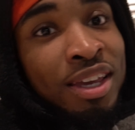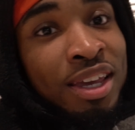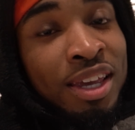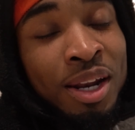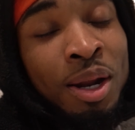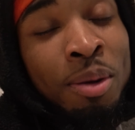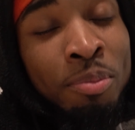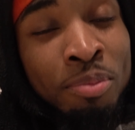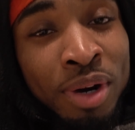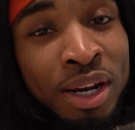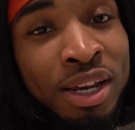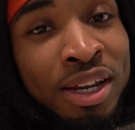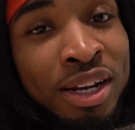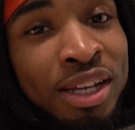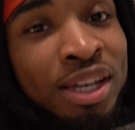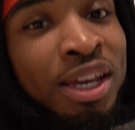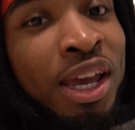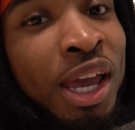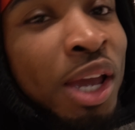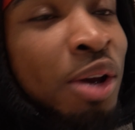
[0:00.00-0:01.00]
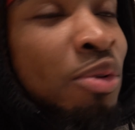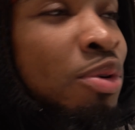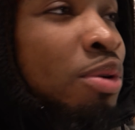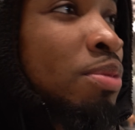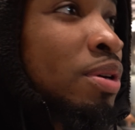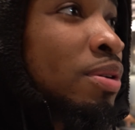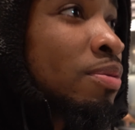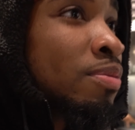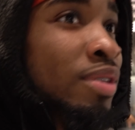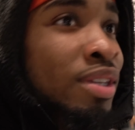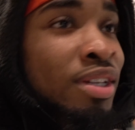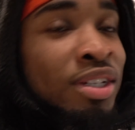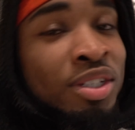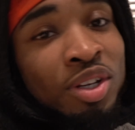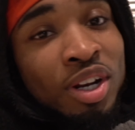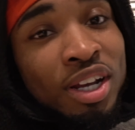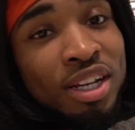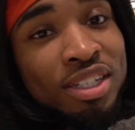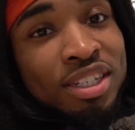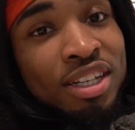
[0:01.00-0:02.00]
and I'm bringing the gang with me.
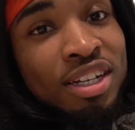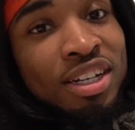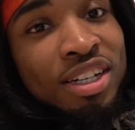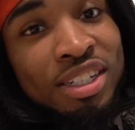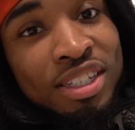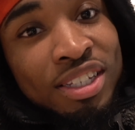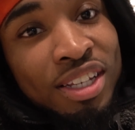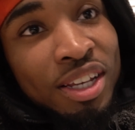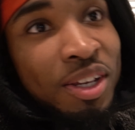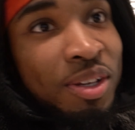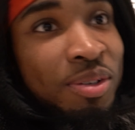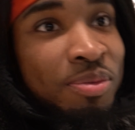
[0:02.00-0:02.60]
So they took it. So